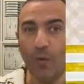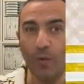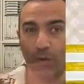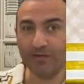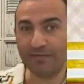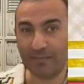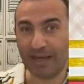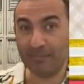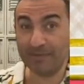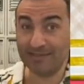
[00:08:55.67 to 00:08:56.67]
all of the
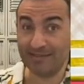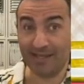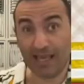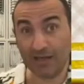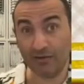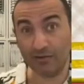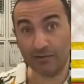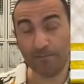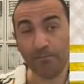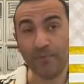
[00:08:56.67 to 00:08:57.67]
papers in the catalogue.
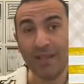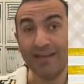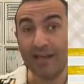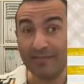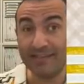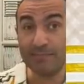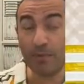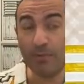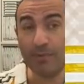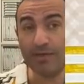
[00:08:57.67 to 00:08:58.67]
Now at this
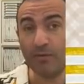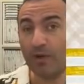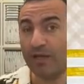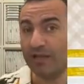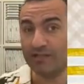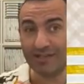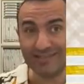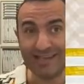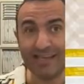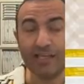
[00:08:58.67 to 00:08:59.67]
moment, we're
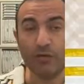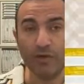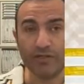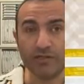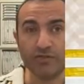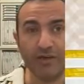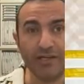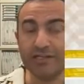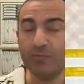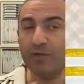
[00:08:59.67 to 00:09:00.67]
just taking
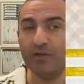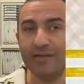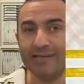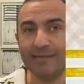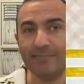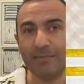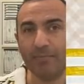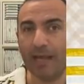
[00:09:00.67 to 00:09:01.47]
registration. We're not accepting